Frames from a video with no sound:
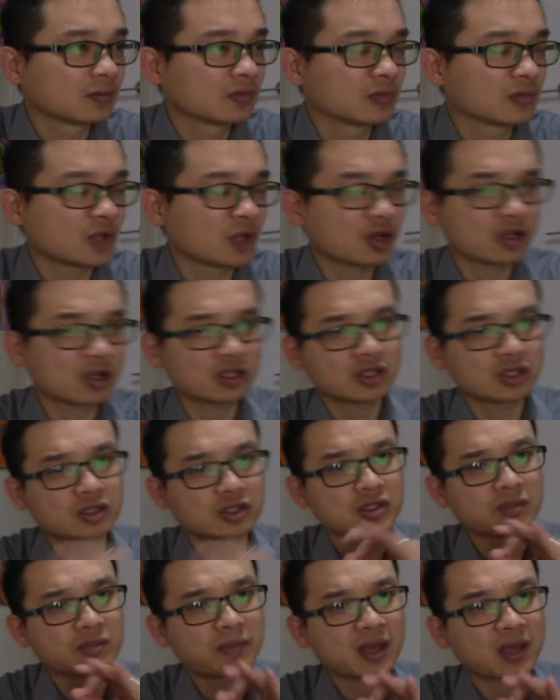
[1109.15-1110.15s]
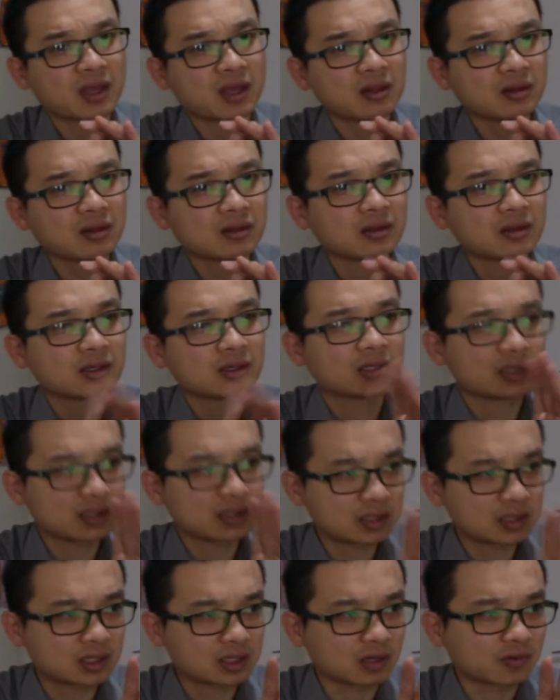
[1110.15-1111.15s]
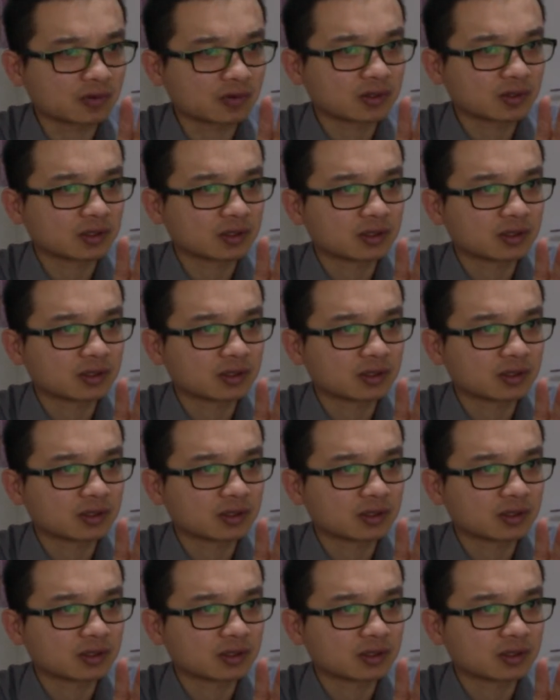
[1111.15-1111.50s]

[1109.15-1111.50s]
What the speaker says: Not necessarily pain, stiff.